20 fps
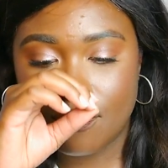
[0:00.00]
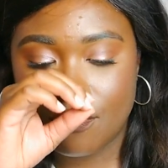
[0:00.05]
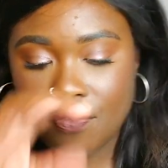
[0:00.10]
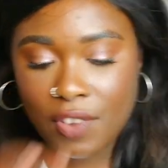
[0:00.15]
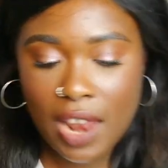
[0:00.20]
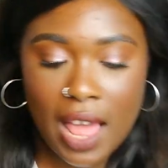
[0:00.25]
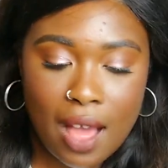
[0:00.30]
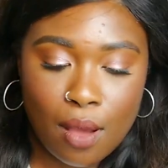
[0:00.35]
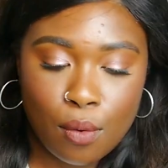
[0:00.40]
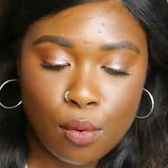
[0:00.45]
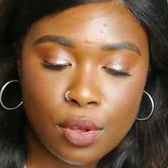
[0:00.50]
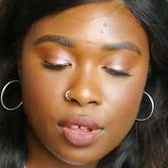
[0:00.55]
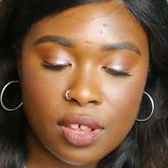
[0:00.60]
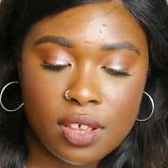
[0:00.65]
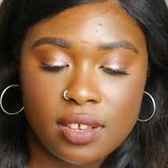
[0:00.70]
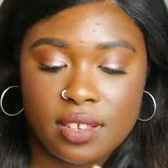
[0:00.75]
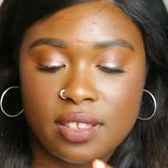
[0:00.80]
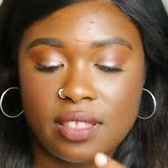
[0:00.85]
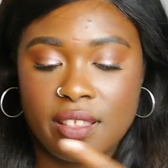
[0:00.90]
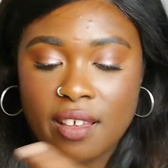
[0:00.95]

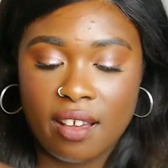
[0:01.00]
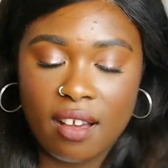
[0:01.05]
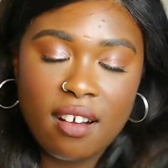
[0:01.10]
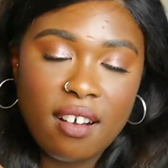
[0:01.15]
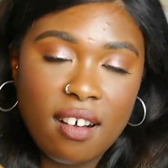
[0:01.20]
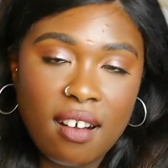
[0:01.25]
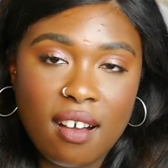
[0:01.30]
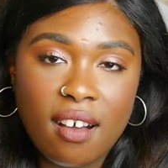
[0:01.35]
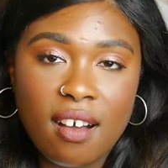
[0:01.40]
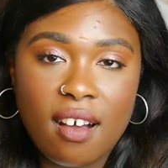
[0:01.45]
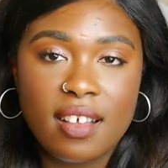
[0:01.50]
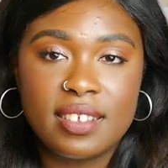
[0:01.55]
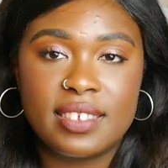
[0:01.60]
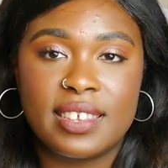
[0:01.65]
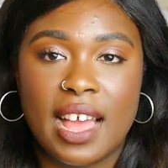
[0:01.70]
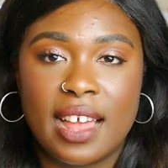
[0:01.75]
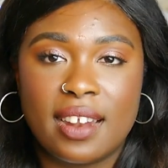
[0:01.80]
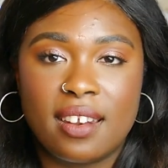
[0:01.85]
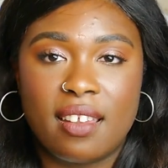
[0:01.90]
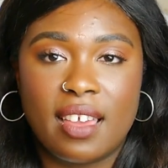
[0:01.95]
flowers and the
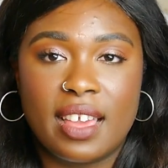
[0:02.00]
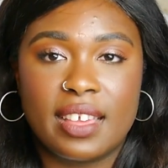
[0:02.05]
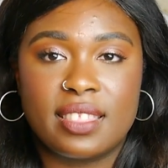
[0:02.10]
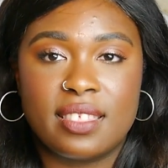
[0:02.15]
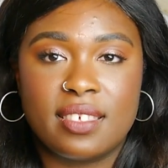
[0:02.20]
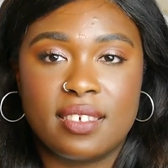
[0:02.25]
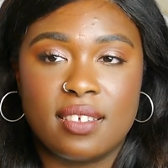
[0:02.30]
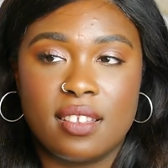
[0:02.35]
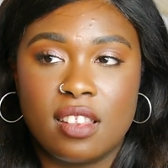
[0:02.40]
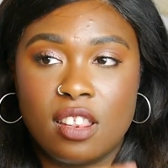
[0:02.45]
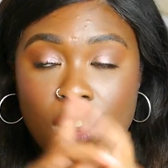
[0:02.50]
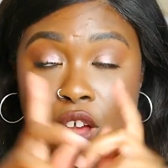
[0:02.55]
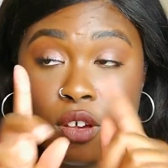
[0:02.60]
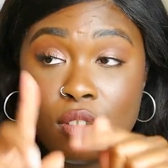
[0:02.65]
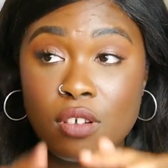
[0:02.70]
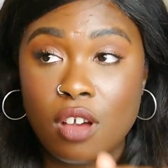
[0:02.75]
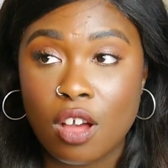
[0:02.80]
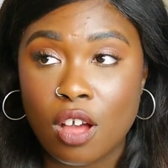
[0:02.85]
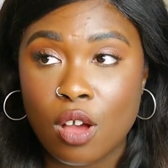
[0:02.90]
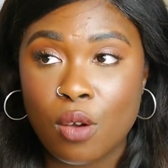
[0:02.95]
hearts and like the
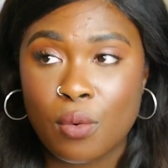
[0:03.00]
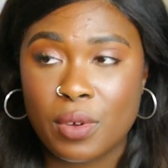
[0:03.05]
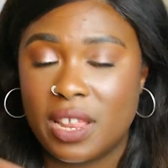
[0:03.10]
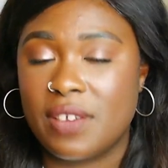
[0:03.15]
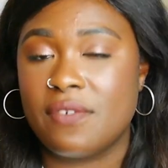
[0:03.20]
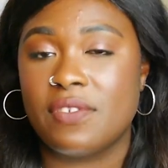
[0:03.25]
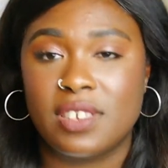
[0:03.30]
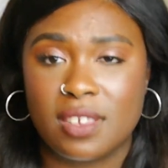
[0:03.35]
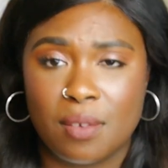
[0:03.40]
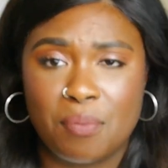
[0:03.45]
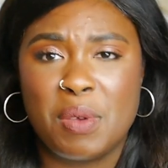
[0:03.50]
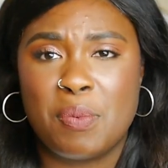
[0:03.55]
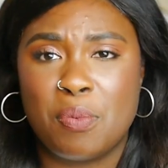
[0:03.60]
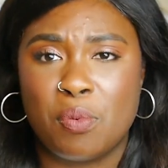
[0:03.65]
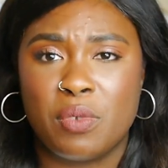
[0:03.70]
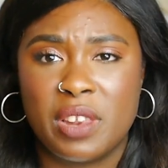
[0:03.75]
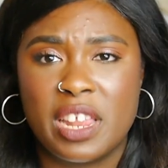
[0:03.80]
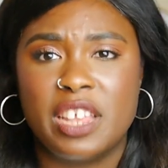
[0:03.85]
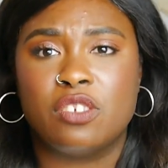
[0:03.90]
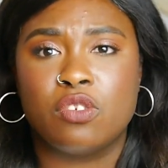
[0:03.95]
logo and even some
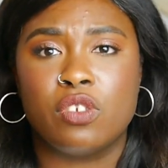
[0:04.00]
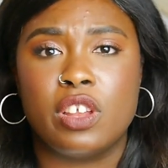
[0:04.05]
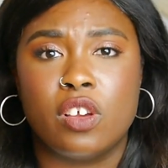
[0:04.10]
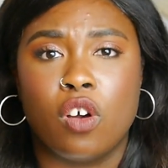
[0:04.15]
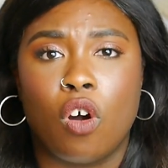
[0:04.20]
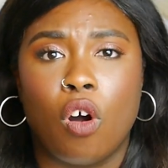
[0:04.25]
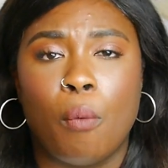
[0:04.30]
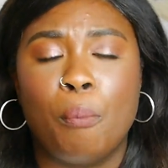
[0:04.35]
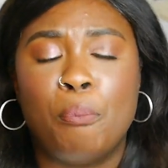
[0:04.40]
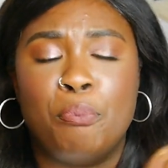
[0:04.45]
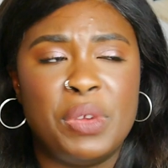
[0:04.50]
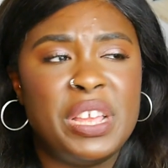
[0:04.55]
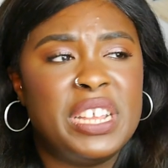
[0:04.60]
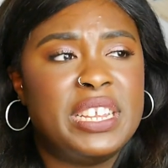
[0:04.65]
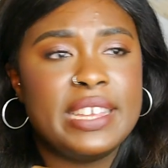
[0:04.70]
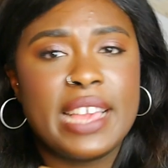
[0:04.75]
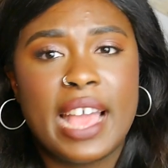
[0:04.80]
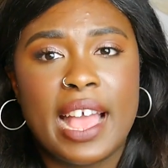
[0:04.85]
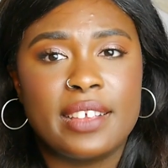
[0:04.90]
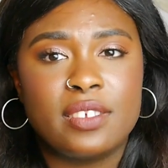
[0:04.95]
people literally got
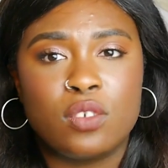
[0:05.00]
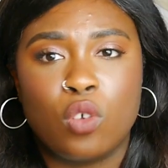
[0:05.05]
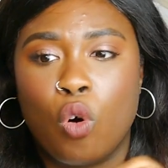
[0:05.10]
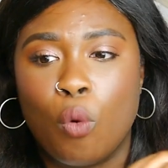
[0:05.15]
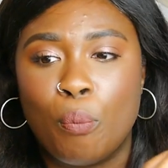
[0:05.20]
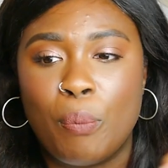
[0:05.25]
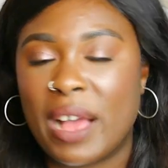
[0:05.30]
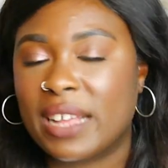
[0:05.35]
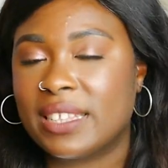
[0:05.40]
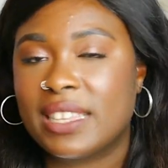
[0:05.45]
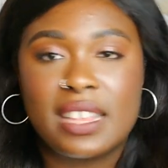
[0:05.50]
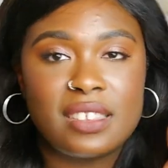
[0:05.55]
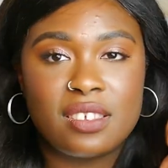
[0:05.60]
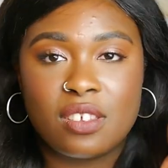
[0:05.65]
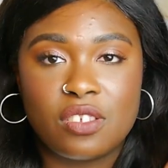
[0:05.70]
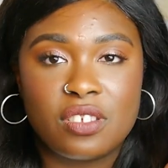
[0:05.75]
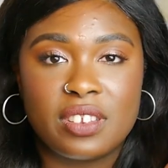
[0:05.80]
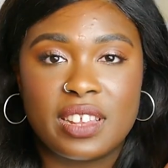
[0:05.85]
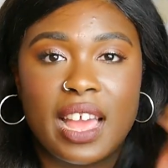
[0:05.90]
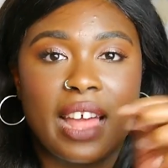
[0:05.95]
BTS or Bangtan
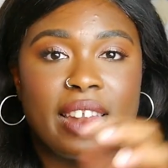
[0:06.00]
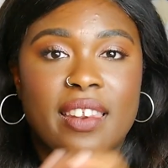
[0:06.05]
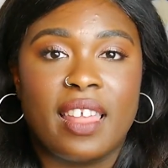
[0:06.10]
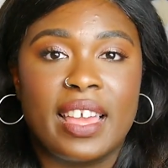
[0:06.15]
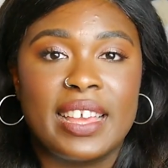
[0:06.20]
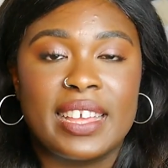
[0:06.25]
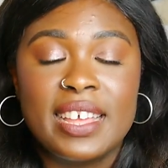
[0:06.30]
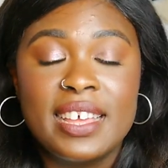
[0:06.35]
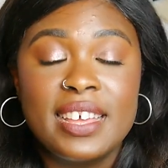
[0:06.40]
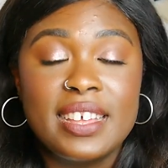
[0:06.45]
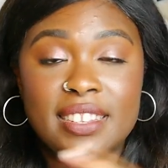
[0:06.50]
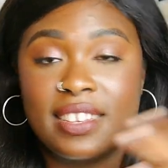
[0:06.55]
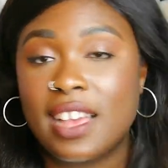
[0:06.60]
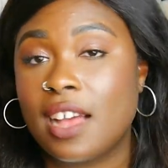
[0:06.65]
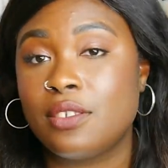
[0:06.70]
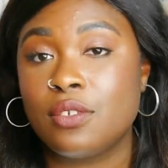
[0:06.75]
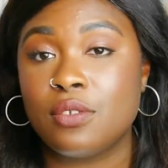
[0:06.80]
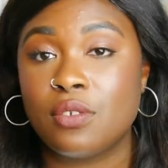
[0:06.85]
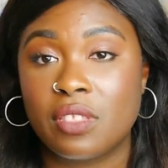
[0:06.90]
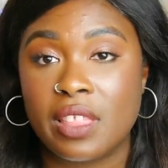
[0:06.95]
Sonyeondan like
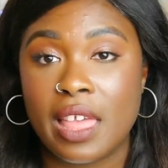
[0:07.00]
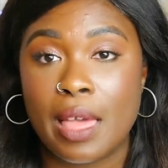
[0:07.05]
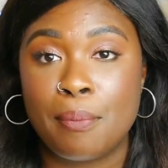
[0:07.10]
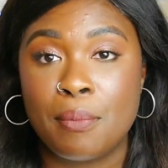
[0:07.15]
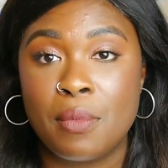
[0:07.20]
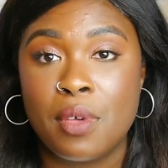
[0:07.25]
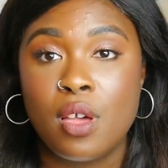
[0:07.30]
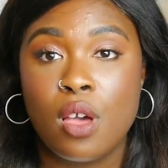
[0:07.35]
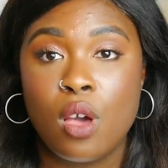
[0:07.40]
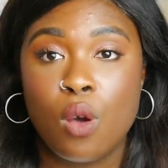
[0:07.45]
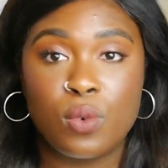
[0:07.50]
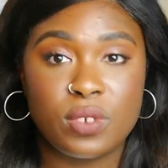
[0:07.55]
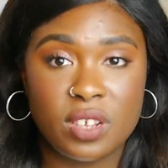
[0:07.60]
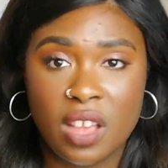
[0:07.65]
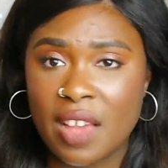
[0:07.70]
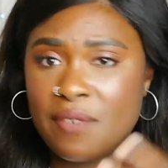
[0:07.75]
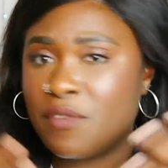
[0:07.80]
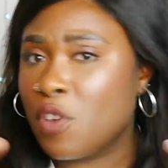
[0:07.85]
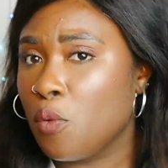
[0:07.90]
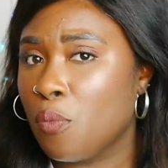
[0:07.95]
tattooed on them which
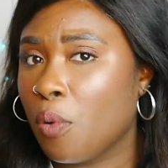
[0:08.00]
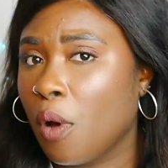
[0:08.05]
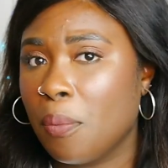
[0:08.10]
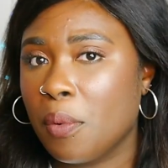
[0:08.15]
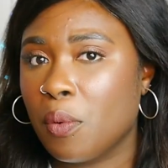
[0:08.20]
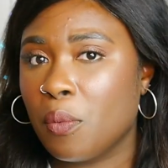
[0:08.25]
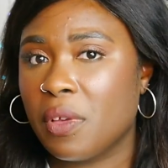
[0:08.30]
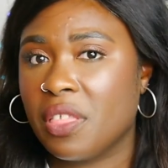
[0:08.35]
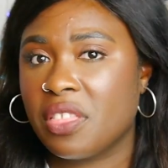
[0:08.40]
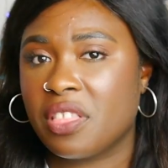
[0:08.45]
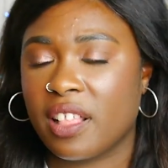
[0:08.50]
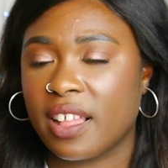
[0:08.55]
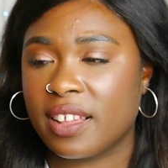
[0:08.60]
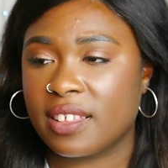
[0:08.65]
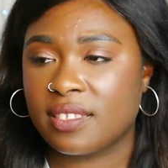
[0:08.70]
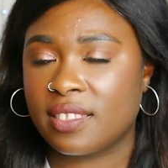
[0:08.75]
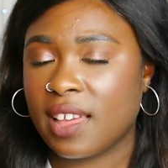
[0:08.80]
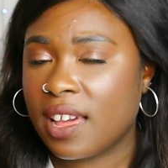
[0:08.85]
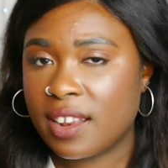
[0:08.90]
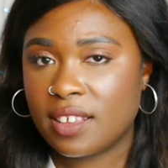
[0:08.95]
I have no problem with
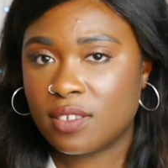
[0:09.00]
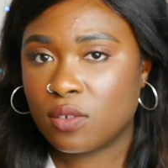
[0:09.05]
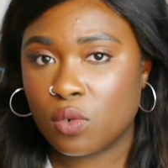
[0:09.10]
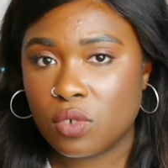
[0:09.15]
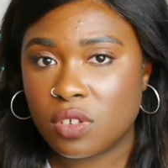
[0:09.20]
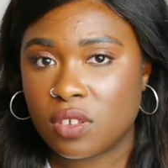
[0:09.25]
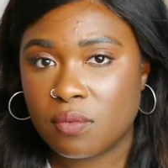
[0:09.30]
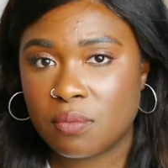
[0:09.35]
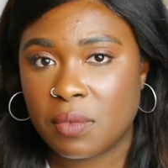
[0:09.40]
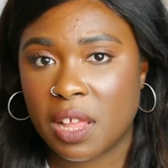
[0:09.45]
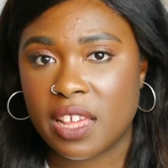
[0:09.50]
like that is awesome